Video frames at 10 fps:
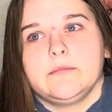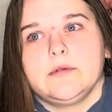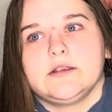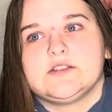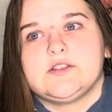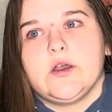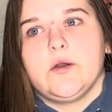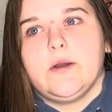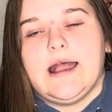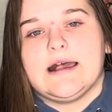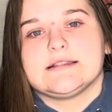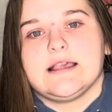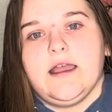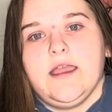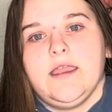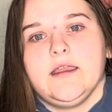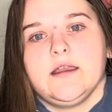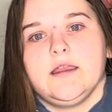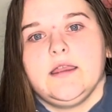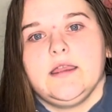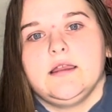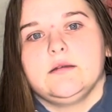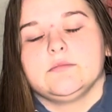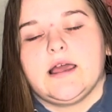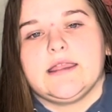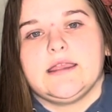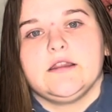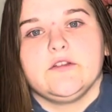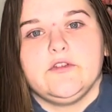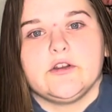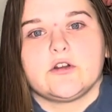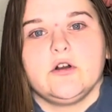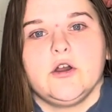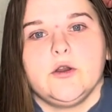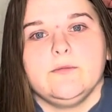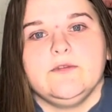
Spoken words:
So as I am like in the funeral home